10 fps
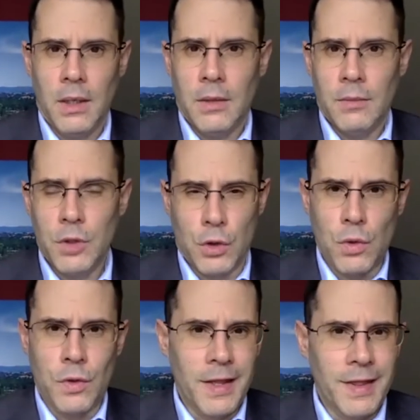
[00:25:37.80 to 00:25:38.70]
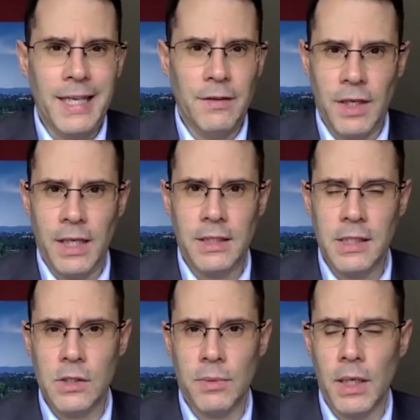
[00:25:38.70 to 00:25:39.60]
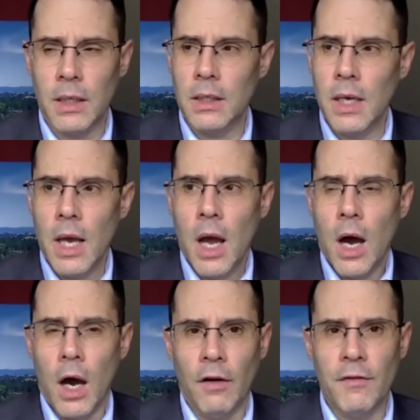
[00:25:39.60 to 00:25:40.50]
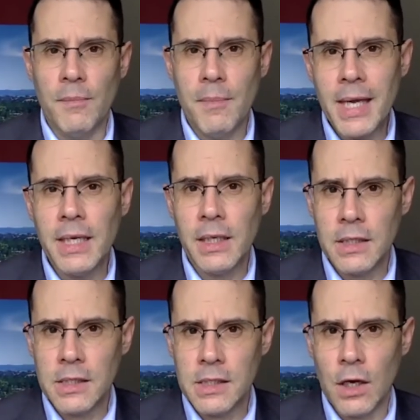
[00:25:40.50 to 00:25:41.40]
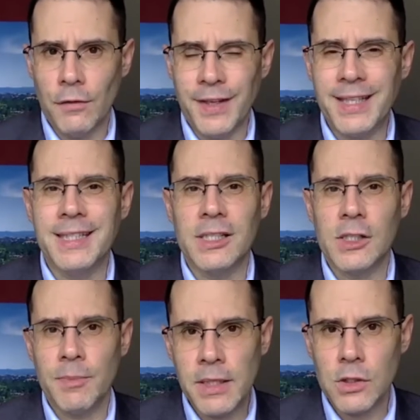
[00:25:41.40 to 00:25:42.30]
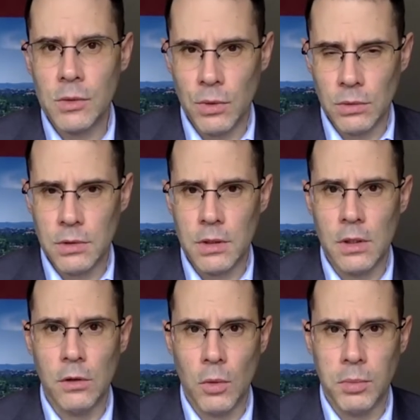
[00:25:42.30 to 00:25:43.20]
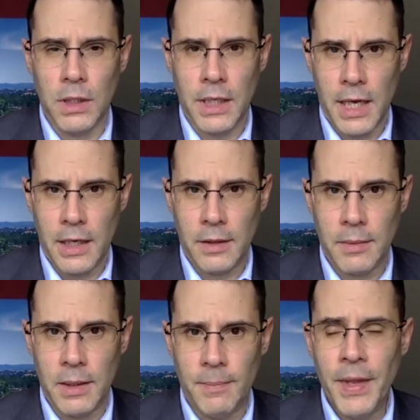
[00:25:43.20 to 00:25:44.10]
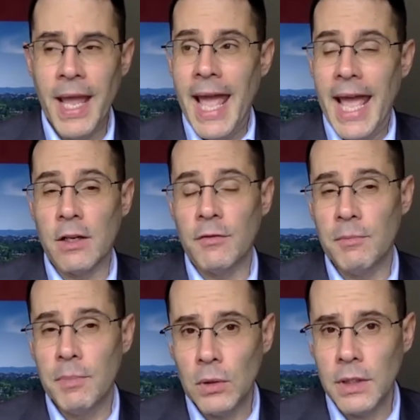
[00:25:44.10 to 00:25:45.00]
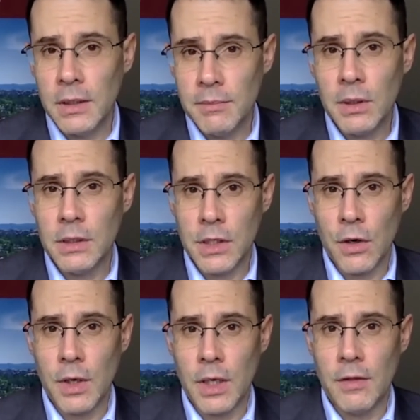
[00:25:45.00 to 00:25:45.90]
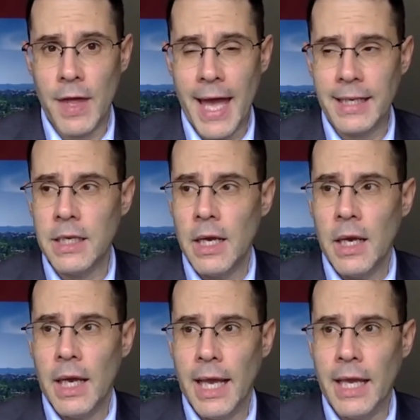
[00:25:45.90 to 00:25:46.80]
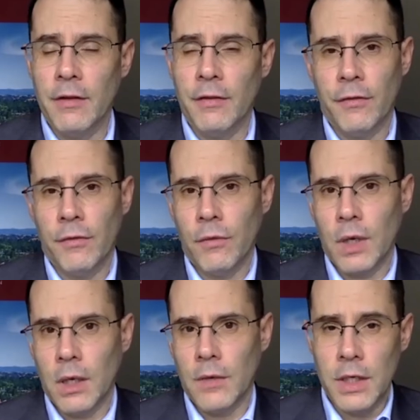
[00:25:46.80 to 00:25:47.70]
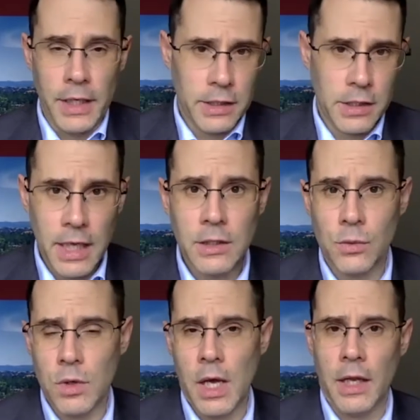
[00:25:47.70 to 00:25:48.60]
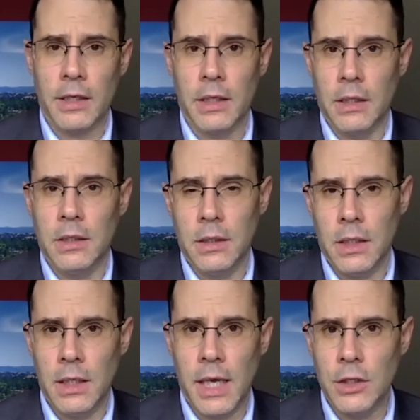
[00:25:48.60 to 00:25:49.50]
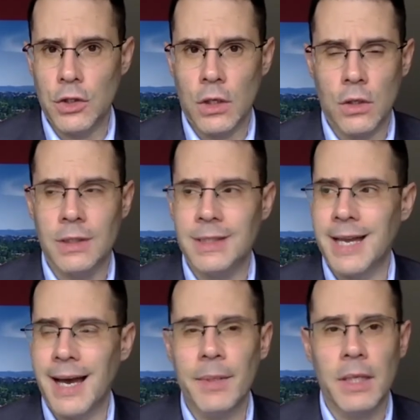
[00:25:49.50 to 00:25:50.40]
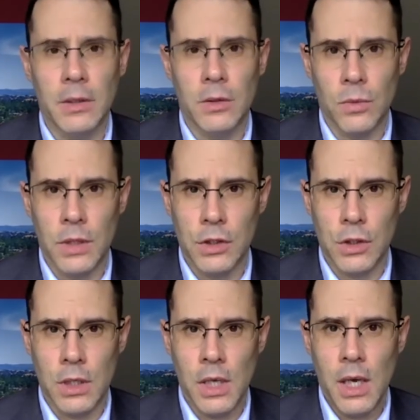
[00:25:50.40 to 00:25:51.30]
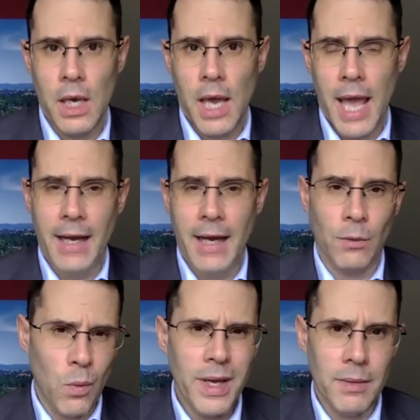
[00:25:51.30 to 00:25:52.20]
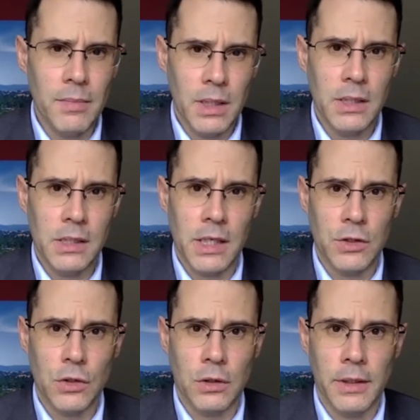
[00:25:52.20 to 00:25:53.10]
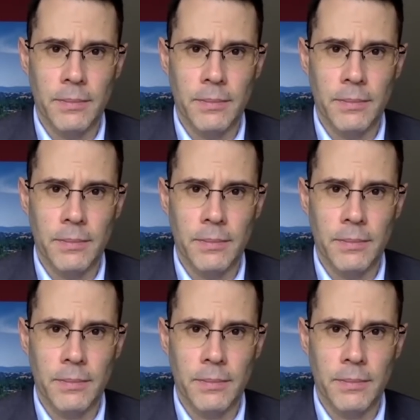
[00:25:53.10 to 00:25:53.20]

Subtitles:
shrewd than they even anticipated, of making itself indispensable to the global economy, and of building a military that, if the United States were not in Asia, could dominate the region at whim, essentially.